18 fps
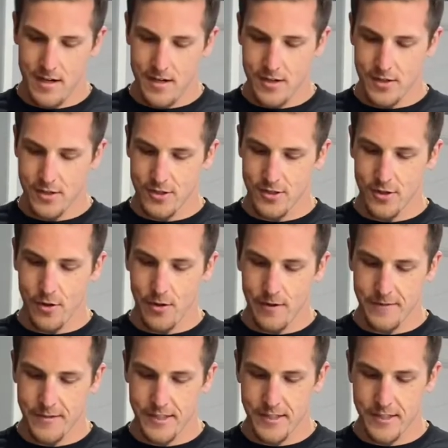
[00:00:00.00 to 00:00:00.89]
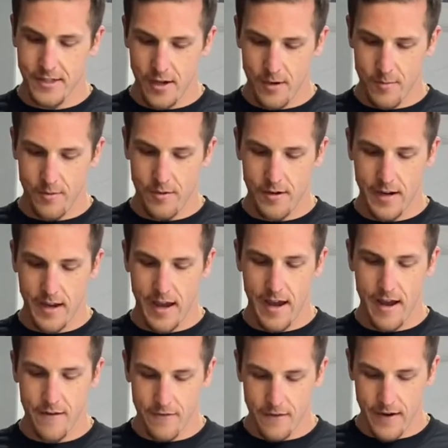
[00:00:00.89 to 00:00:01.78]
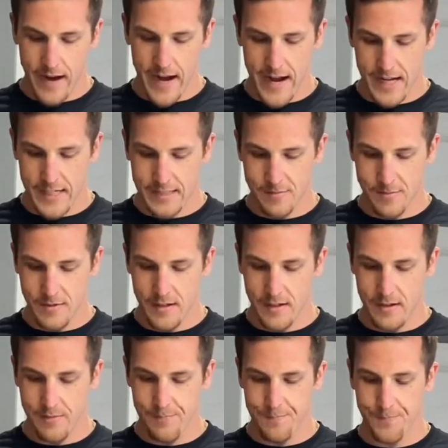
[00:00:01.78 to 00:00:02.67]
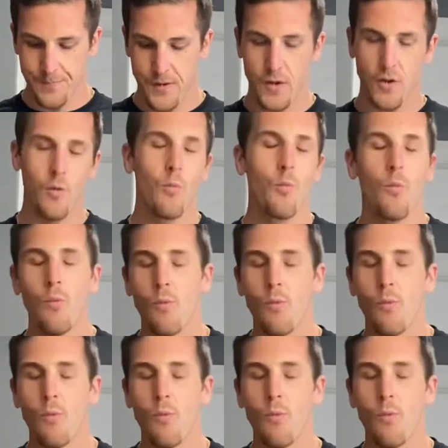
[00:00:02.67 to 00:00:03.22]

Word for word: So if someone ever asks me, you know,